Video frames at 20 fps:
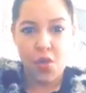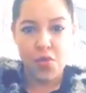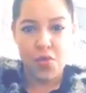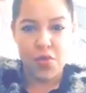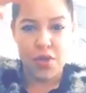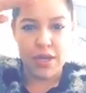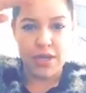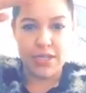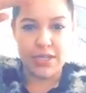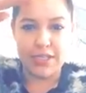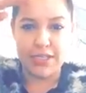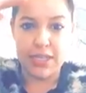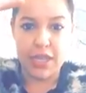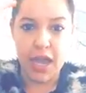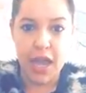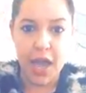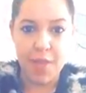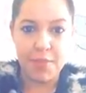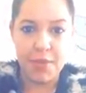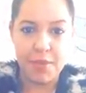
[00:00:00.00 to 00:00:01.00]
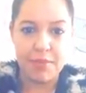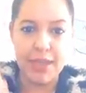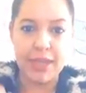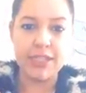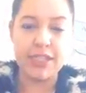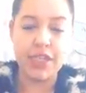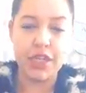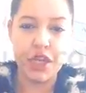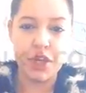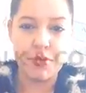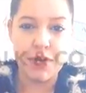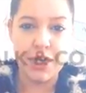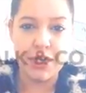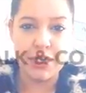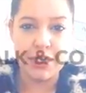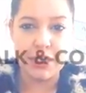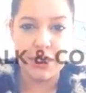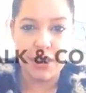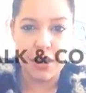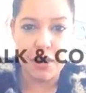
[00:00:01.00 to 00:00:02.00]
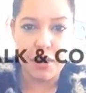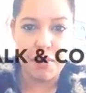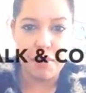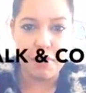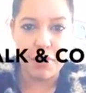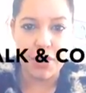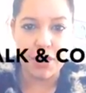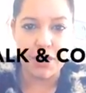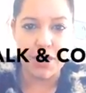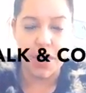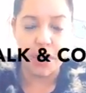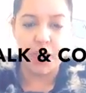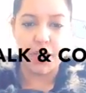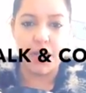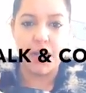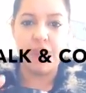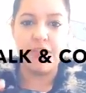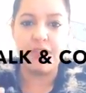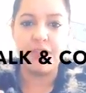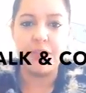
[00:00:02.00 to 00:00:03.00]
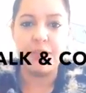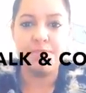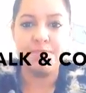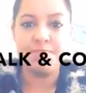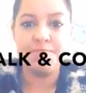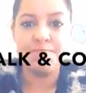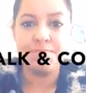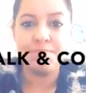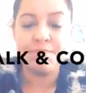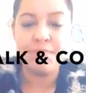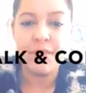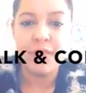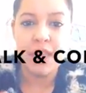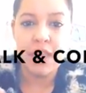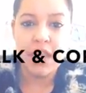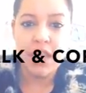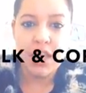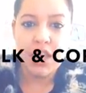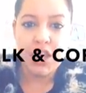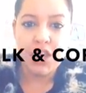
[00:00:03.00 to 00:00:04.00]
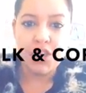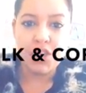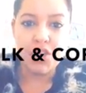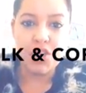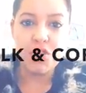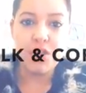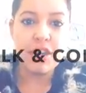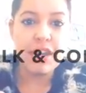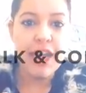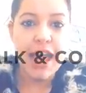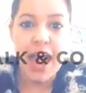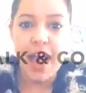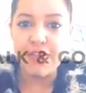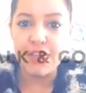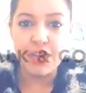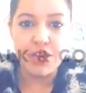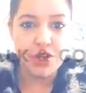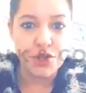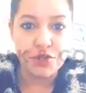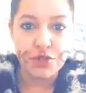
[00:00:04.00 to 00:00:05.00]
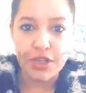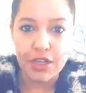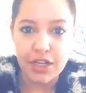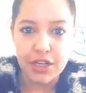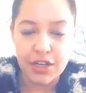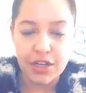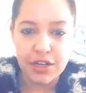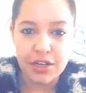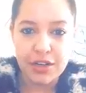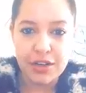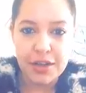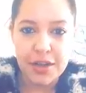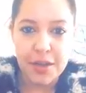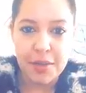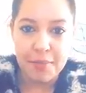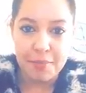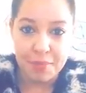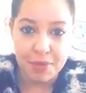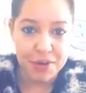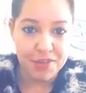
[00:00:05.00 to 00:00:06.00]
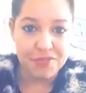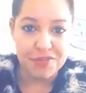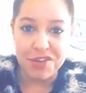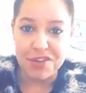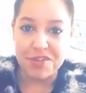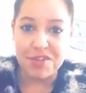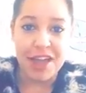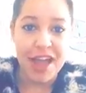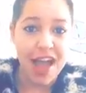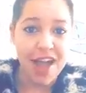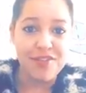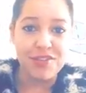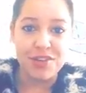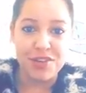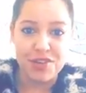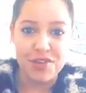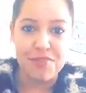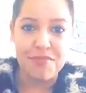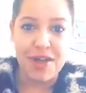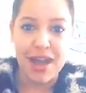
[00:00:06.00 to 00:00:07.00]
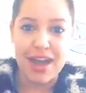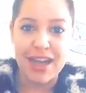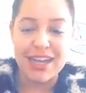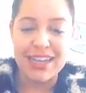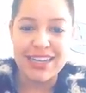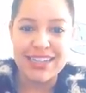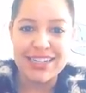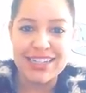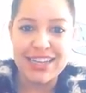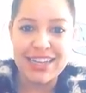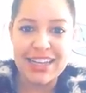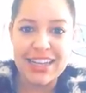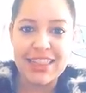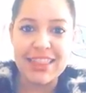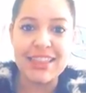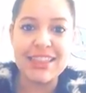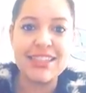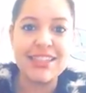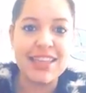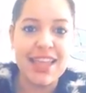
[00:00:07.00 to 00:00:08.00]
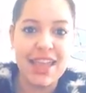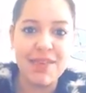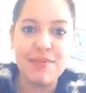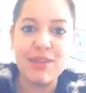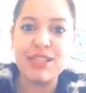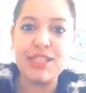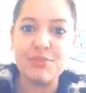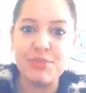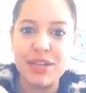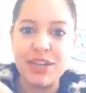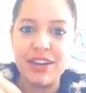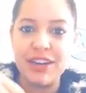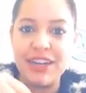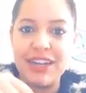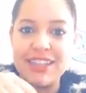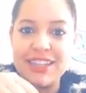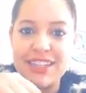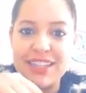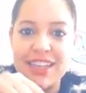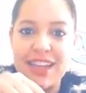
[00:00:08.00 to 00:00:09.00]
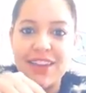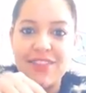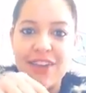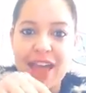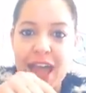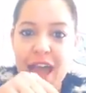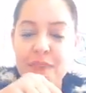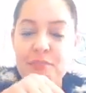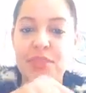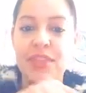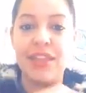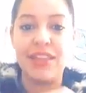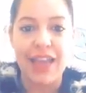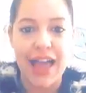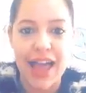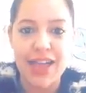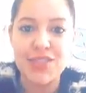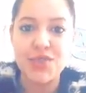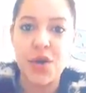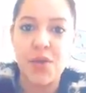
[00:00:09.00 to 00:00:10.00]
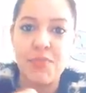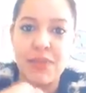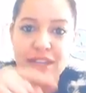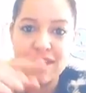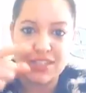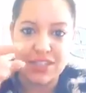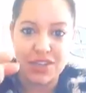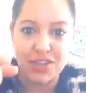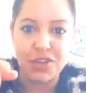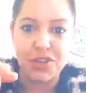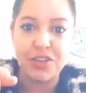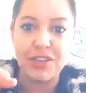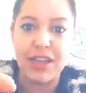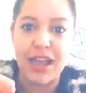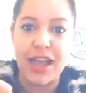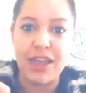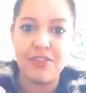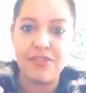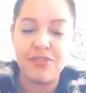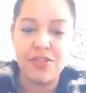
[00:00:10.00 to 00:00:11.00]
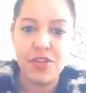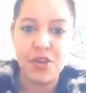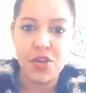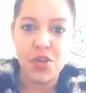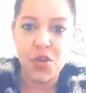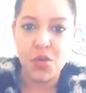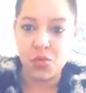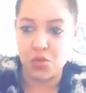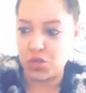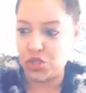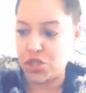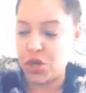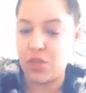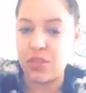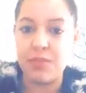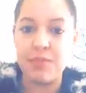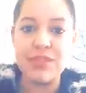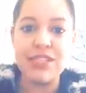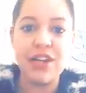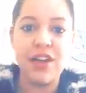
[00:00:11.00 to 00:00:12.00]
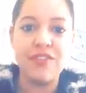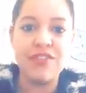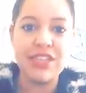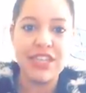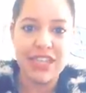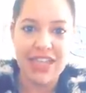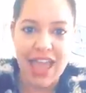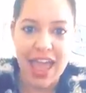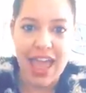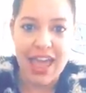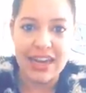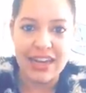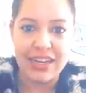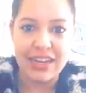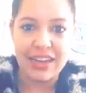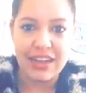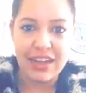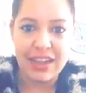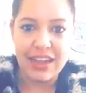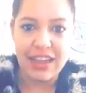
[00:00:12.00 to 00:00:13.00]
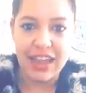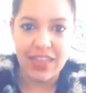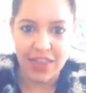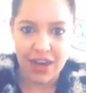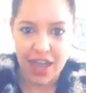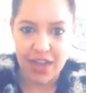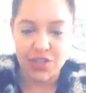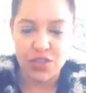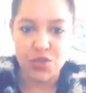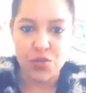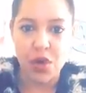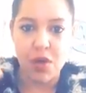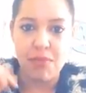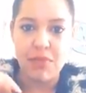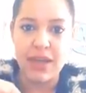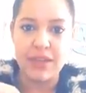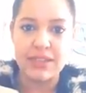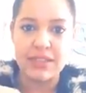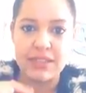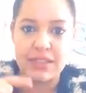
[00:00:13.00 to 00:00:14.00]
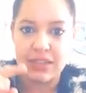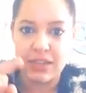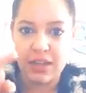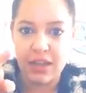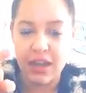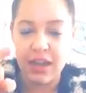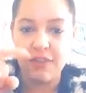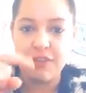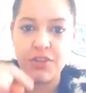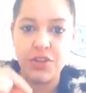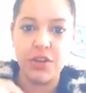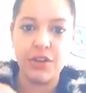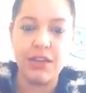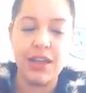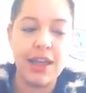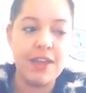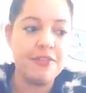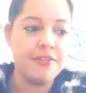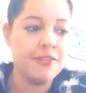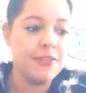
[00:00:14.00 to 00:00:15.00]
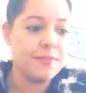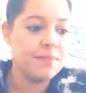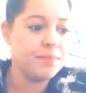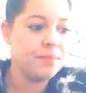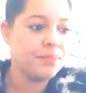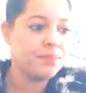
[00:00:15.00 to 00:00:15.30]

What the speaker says: What is up, amazing humans? Bar Talk and Coffee. You can have a new year, but if you don't have a new mind, the same experiences that have happened the last 12 months in your life will show themselves again in the next 12 months of your life.